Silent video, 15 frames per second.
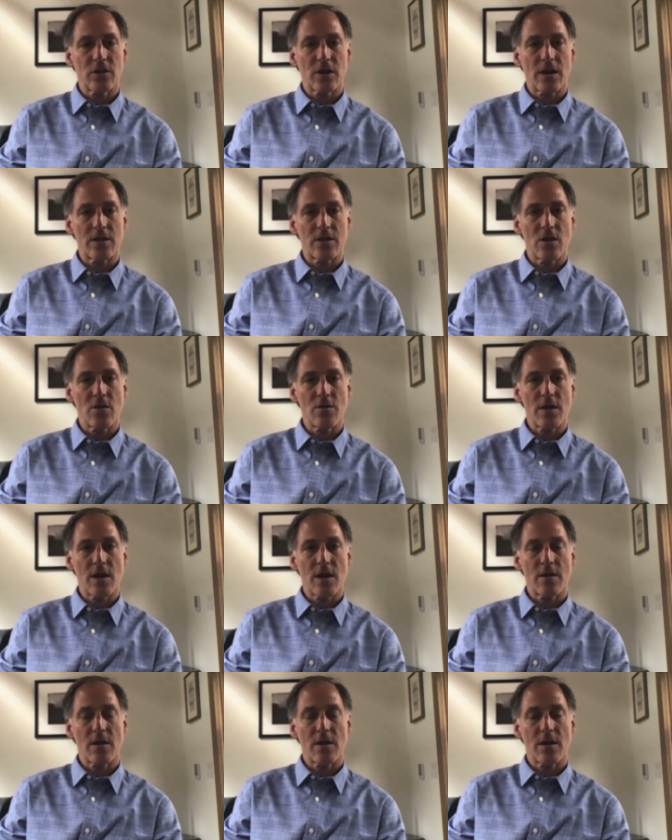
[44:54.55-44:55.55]
I know
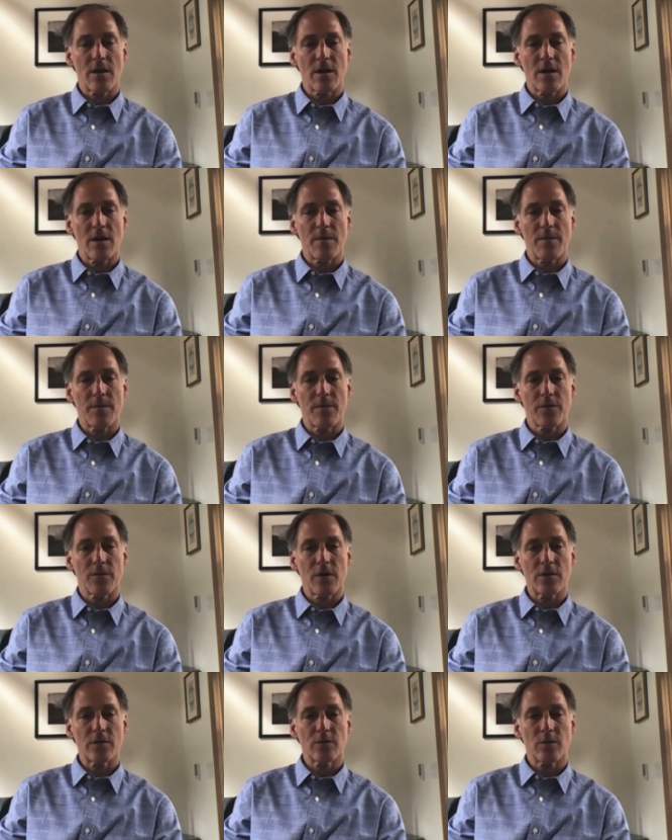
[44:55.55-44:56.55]
that uh, up
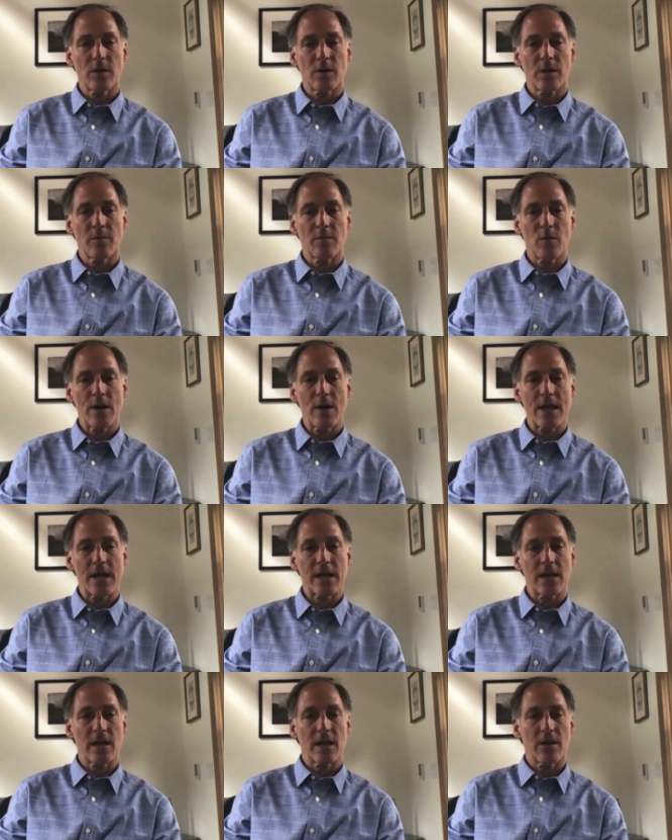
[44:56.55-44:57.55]
front, while I'm
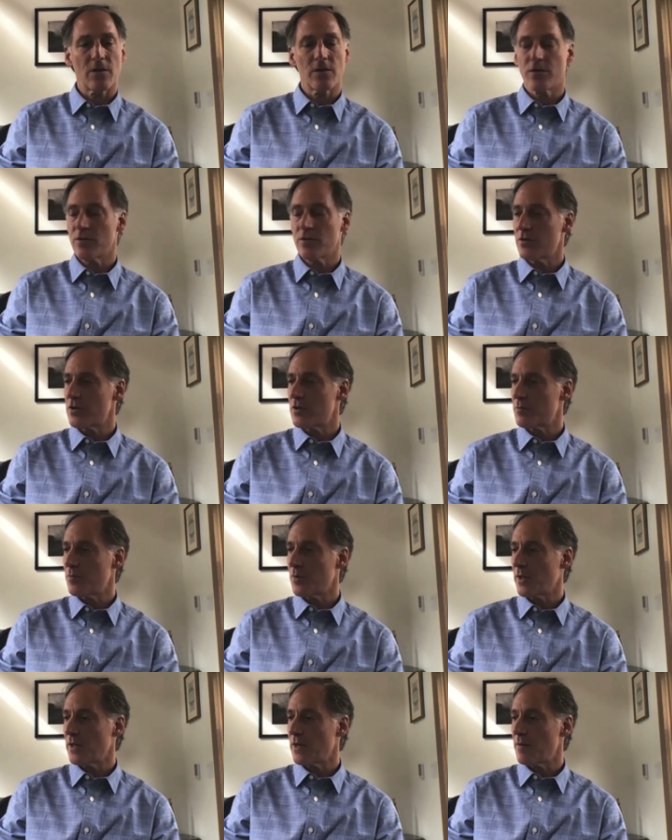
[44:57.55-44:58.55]
waiting, I'll just
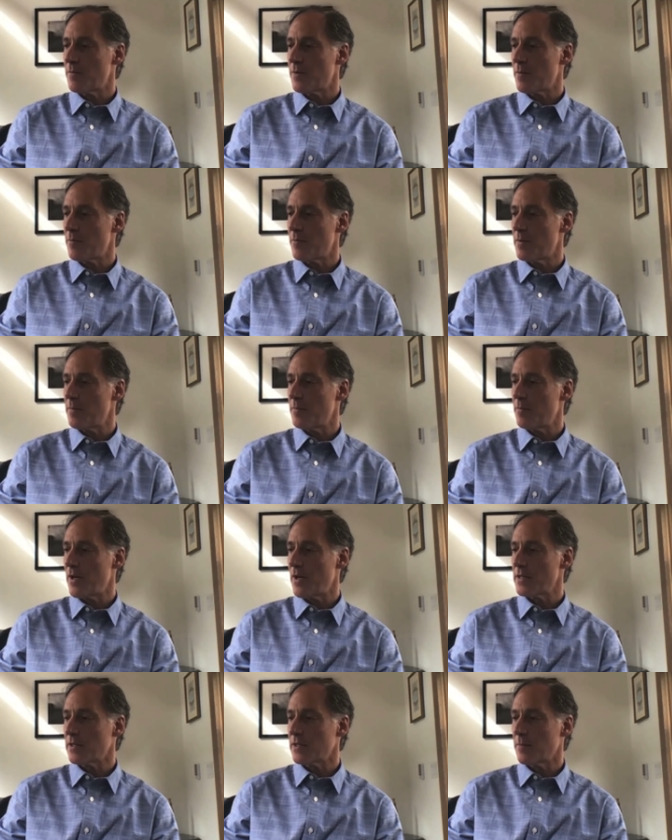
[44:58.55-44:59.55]
bring up that people
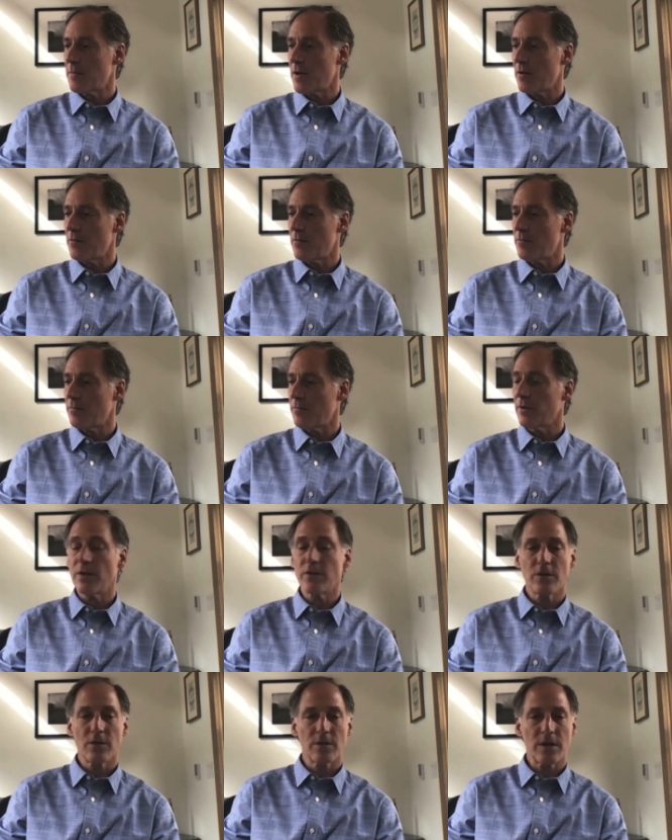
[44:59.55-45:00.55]
ask about
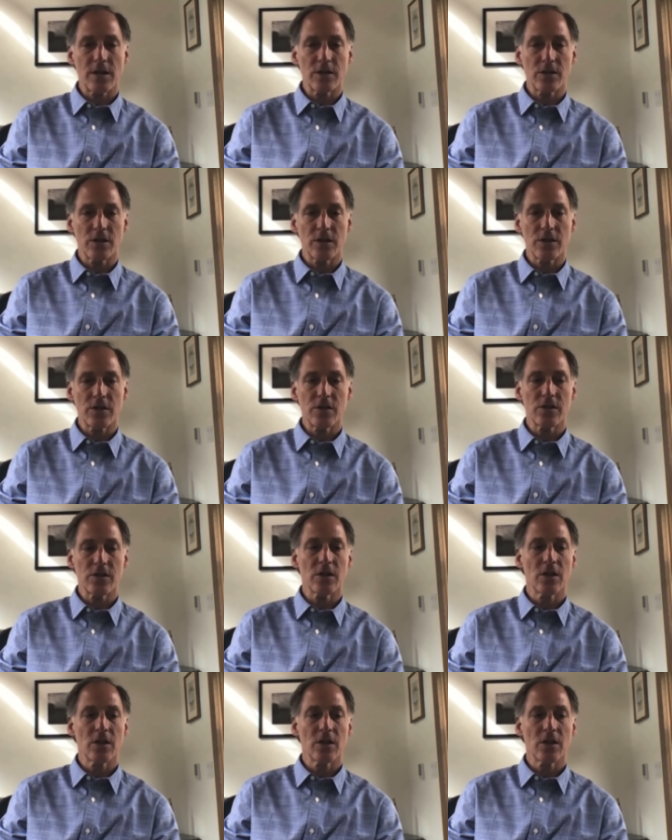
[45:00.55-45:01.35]
blood donations.